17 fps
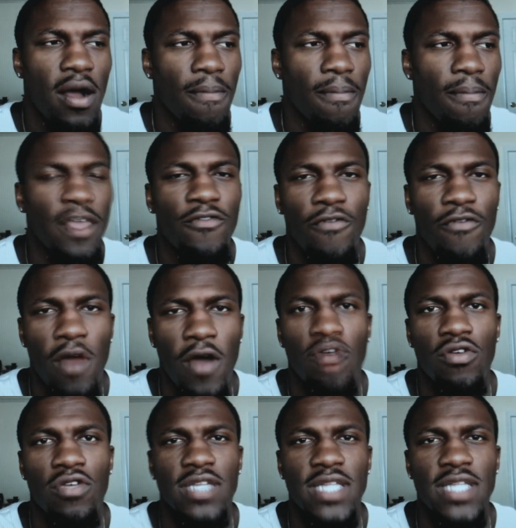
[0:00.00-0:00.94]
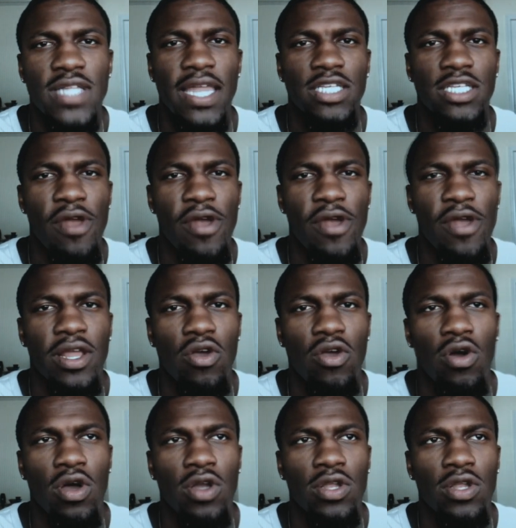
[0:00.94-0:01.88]
as far as the Ennis brand and
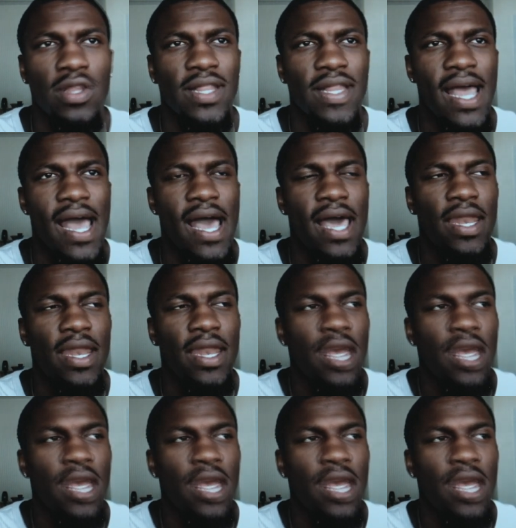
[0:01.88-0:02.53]
going with that.